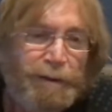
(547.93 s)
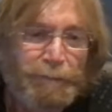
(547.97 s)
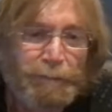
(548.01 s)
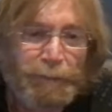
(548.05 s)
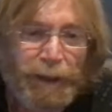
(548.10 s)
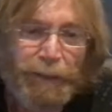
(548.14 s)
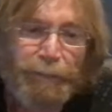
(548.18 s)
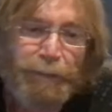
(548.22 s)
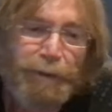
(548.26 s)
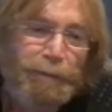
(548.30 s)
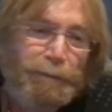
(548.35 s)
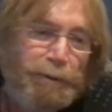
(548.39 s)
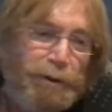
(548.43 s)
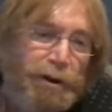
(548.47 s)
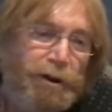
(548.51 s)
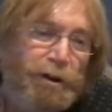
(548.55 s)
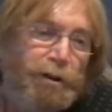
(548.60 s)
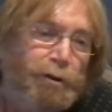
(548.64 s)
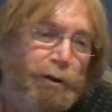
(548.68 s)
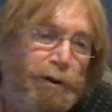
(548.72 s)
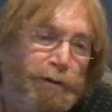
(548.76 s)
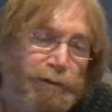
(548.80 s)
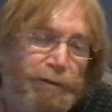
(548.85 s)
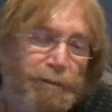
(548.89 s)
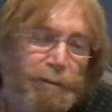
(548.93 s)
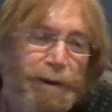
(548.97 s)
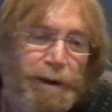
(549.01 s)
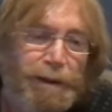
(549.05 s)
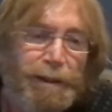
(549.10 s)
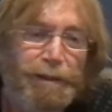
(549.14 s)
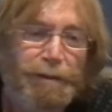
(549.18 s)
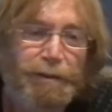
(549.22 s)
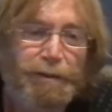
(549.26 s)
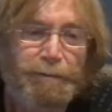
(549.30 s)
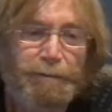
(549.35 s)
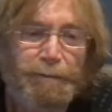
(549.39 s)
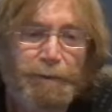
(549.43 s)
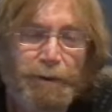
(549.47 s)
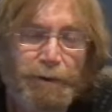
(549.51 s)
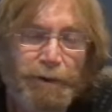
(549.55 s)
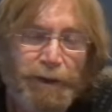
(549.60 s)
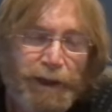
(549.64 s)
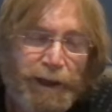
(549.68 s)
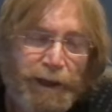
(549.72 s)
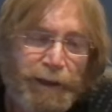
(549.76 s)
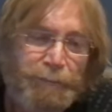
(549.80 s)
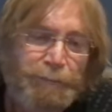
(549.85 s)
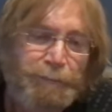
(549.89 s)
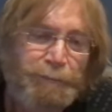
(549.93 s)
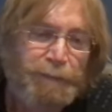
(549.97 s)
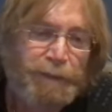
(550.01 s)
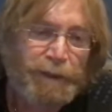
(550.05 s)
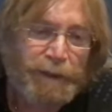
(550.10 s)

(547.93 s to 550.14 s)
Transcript: maybe put it off a month okay,